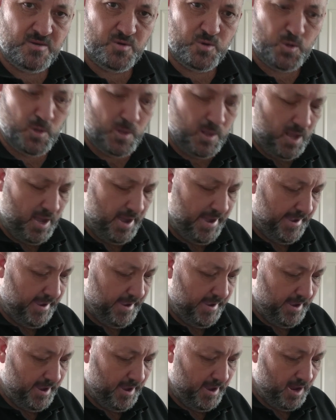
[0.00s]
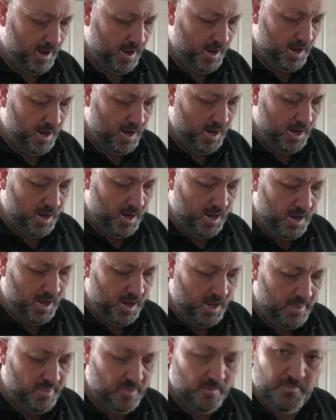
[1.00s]
You're like uh,
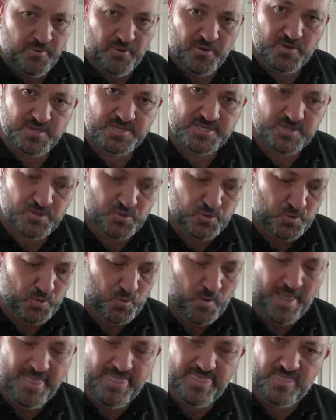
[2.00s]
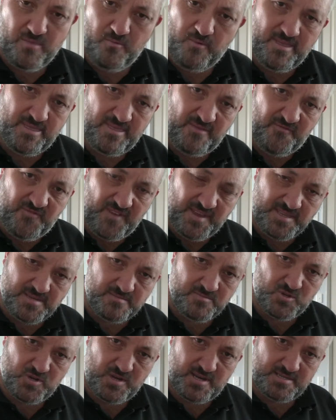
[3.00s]
the person who, when, when the
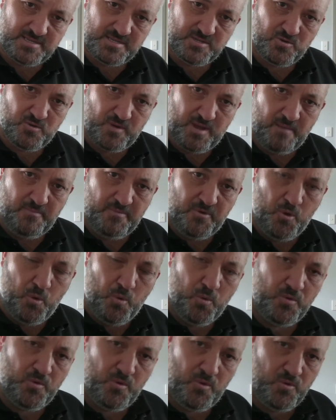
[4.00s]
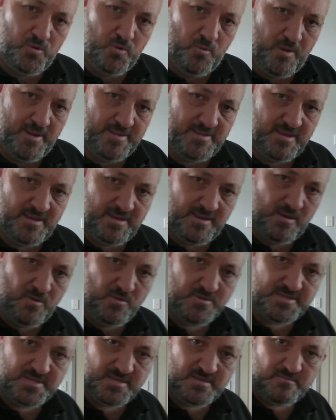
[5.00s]
victim tries to talk up, you're, you're the one that
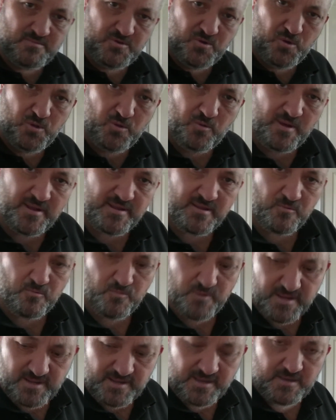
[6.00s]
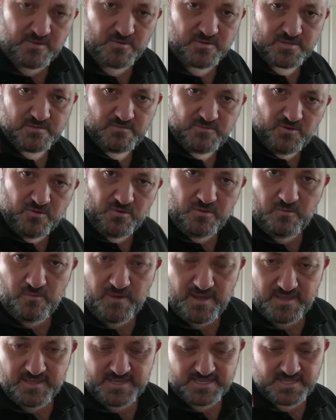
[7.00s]
yells at them. You're the one that ridicules them. You're the
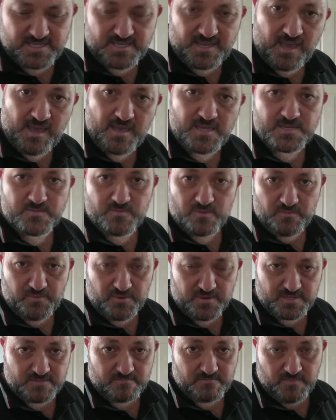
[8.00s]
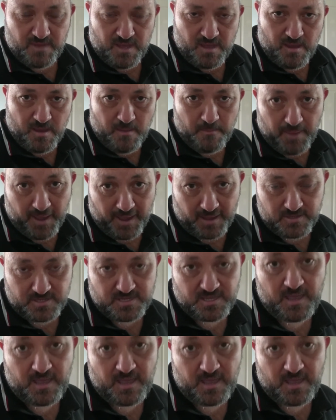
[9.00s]
one that scares them and puts them back into